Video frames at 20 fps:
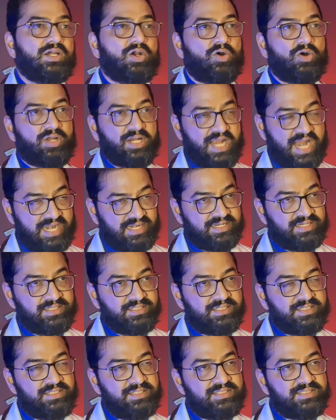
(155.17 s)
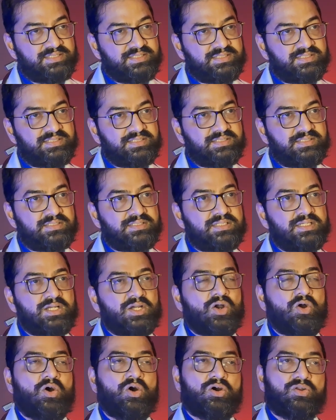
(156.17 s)
or adrenal diseases
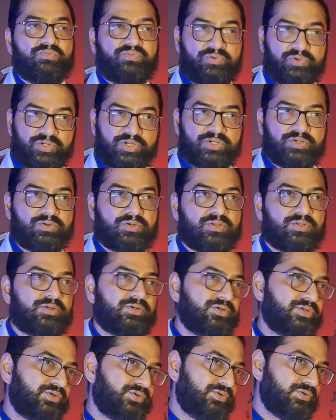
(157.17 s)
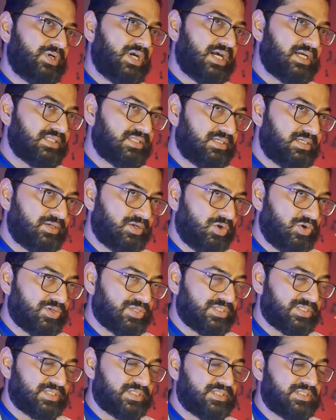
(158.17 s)
or fluid overload due to other
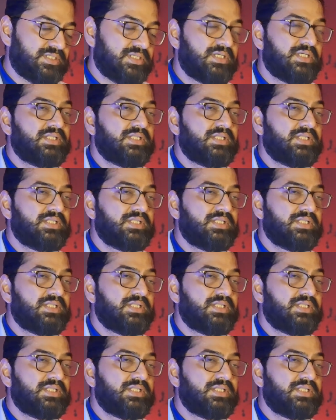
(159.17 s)
causes.